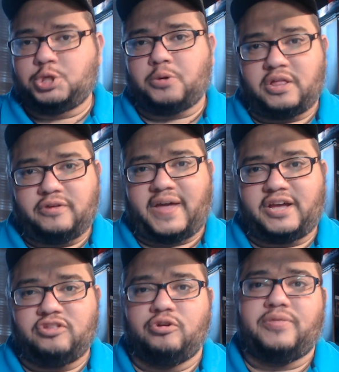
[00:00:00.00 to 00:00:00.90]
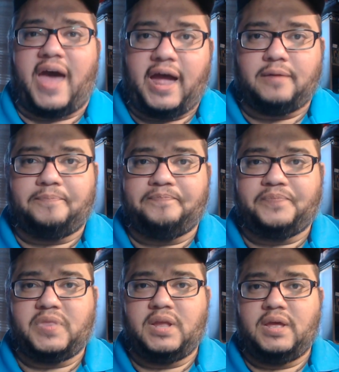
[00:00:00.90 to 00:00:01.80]
a trailer that can do that,
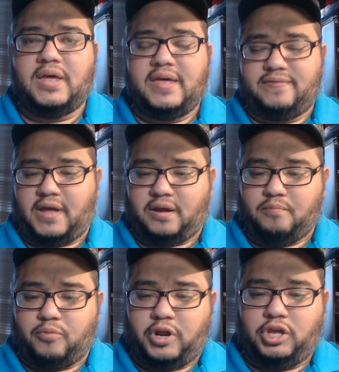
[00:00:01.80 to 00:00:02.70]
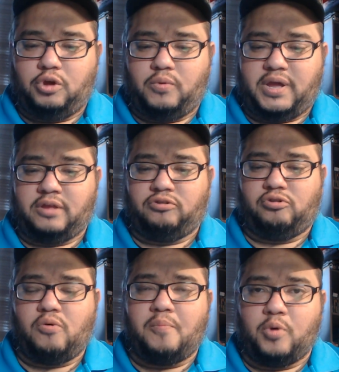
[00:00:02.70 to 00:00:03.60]
that can bring you
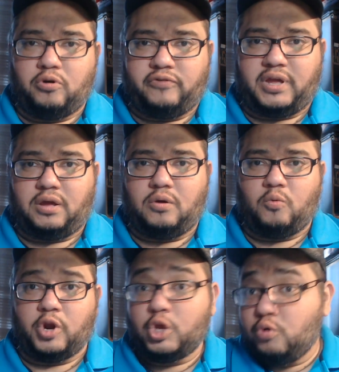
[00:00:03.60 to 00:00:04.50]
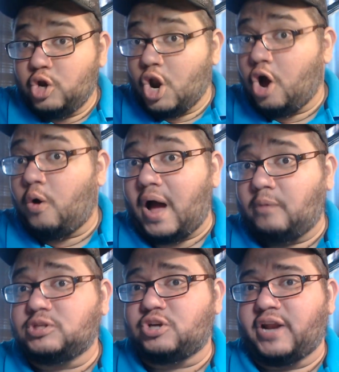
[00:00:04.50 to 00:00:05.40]
into a movie where you know
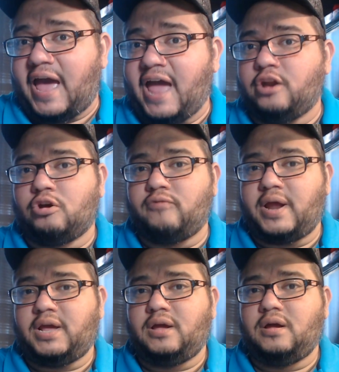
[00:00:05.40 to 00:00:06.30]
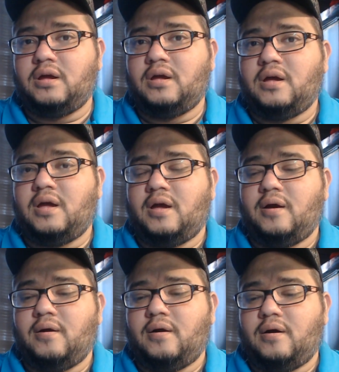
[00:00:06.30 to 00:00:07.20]
how it's going to end already,
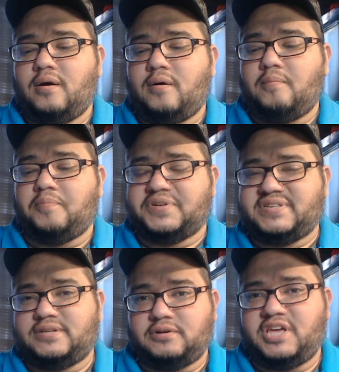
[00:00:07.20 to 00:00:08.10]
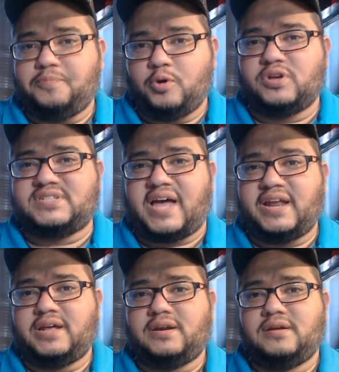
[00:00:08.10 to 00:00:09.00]
but still keep you
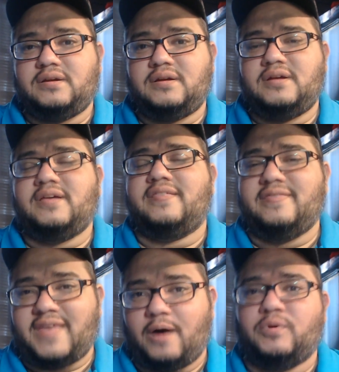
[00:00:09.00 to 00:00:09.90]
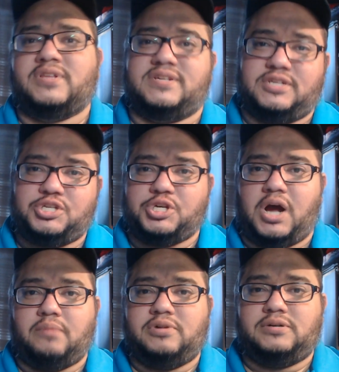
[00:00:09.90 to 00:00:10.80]
excited, that one does its
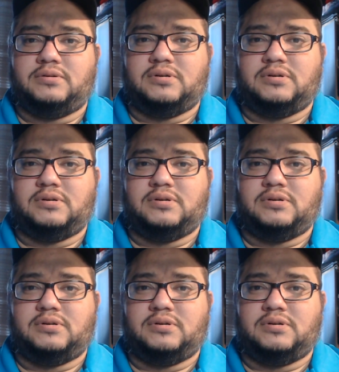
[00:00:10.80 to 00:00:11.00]
job.